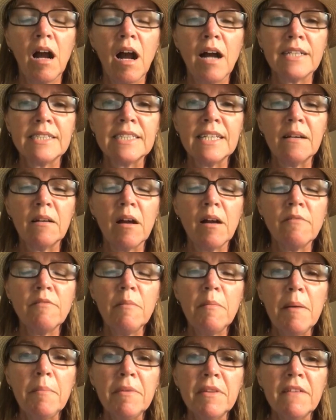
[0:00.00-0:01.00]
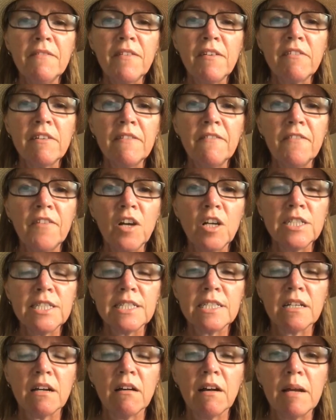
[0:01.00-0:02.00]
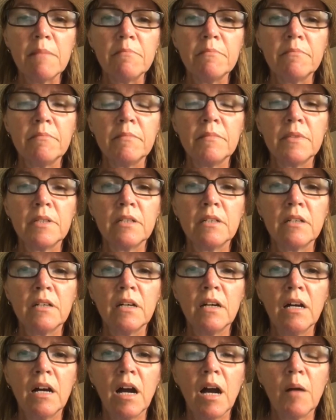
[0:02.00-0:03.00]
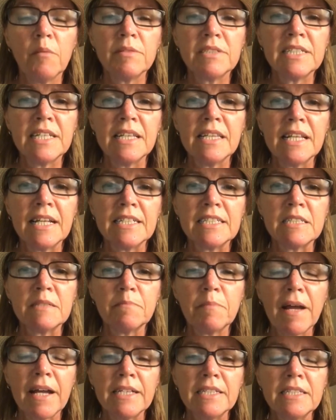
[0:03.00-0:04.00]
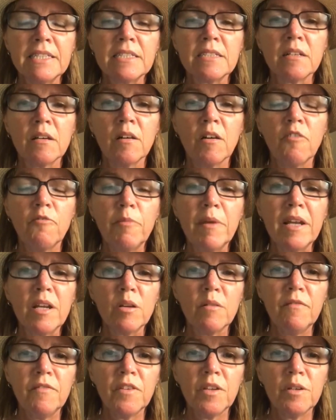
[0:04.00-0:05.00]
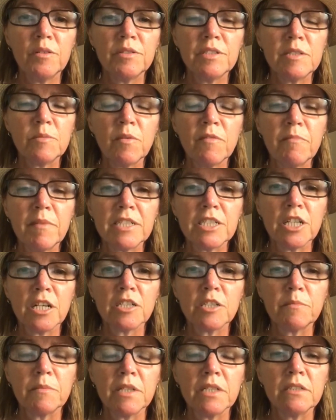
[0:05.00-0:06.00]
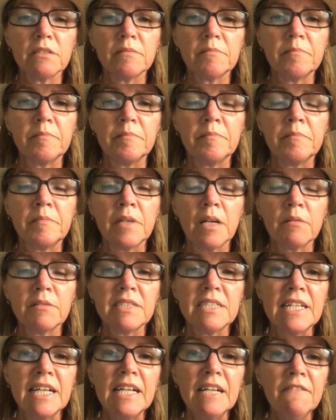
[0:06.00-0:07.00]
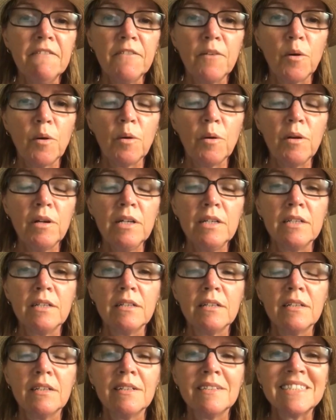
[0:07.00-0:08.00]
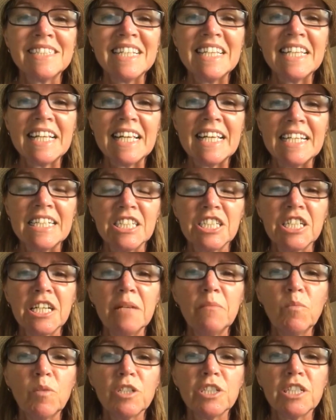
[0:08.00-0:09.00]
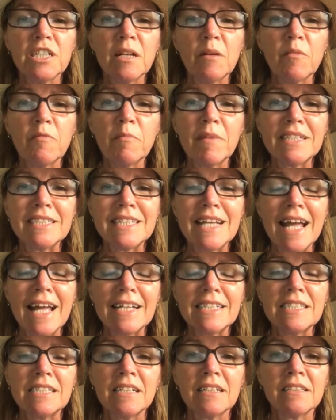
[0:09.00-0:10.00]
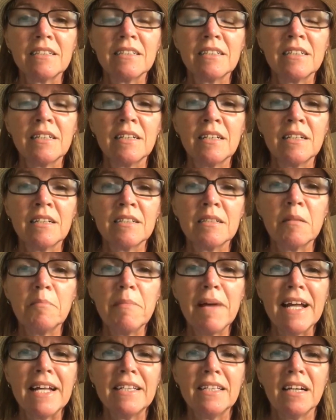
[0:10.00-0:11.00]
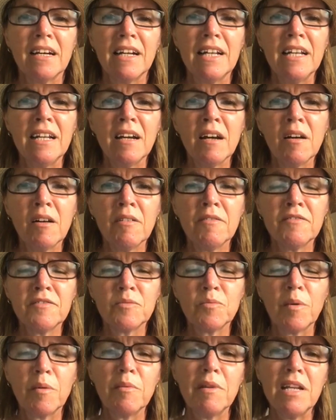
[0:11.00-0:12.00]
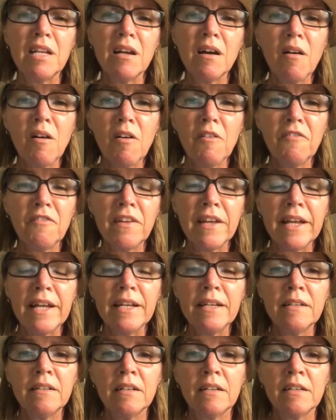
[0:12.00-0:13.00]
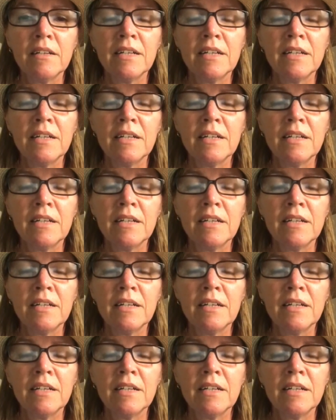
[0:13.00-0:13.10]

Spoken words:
I remember the very first time I was in that space of being confused with my judgment. I was nearly 4, I was in the kitchen washing up with my dad, the man that I loved. We were laughing,